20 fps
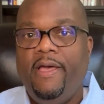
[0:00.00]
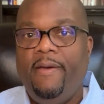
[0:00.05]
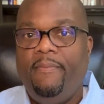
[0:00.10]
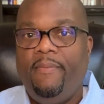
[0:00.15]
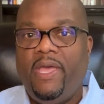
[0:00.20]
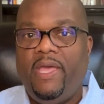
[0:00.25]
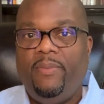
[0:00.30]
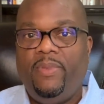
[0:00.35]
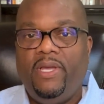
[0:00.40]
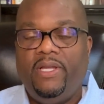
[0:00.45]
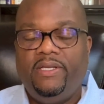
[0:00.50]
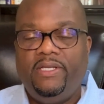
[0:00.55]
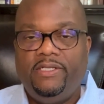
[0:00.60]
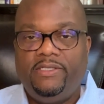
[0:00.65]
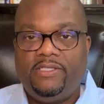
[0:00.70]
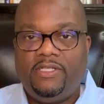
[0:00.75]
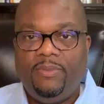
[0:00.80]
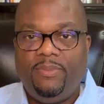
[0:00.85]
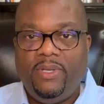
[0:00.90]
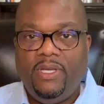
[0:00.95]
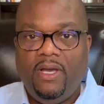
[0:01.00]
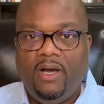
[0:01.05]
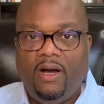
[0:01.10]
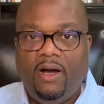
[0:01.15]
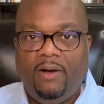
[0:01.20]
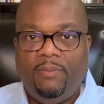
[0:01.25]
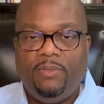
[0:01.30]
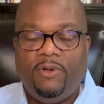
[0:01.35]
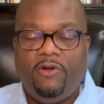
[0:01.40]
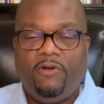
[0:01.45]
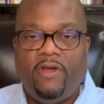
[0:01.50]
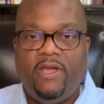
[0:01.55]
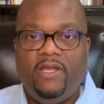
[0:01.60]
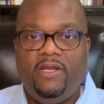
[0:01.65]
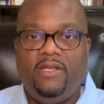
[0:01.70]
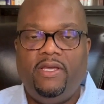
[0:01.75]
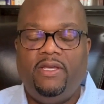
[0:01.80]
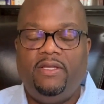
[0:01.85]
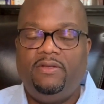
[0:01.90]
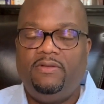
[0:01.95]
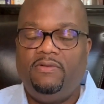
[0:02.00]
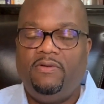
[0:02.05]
maybe it needs to be upgraded,